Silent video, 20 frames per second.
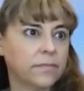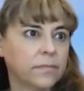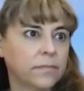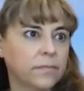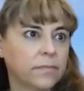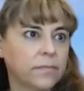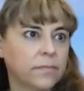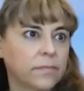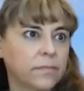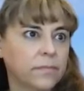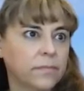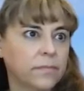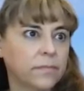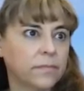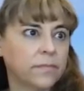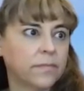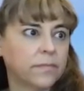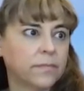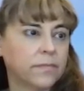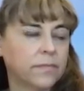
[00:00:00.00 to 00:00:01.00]

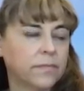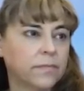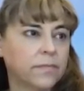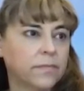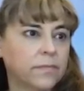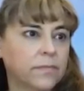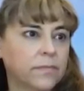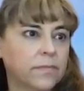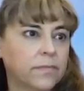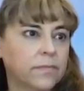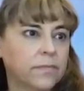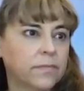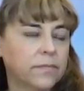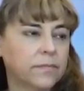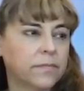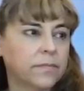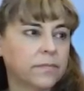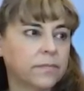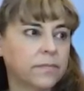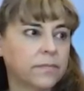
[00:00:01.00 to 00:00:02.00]

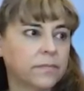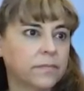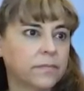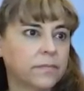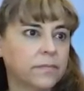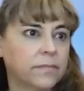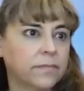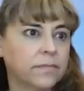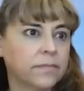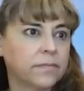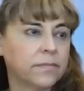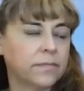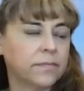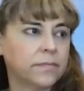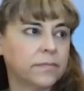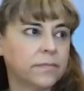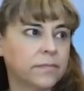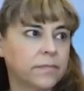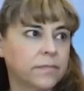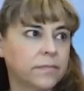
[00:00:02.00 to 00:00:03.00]

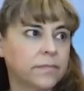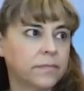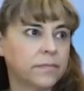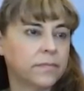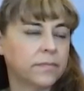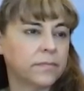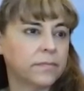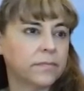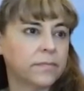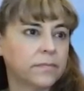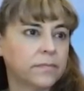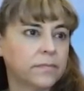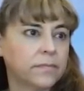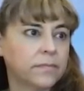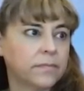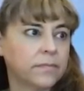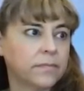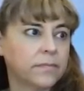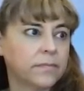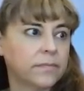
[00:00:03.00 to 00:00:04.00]

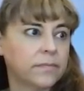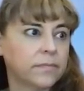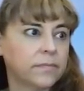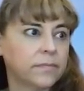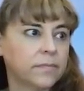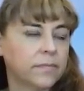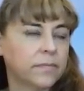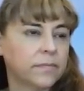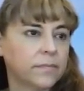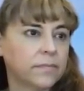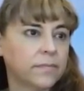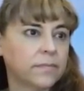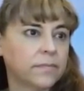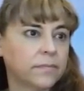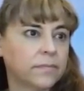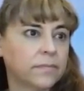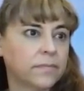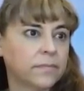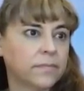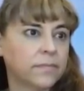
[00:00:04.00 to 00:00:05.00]

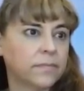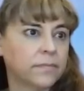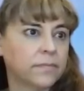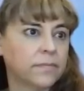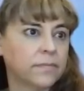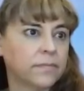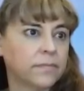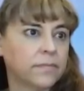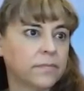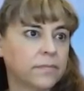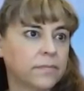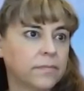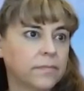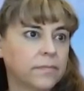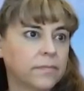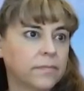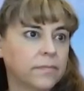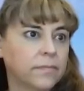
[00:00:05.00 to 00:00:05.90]
No words are spoken by the person on screen.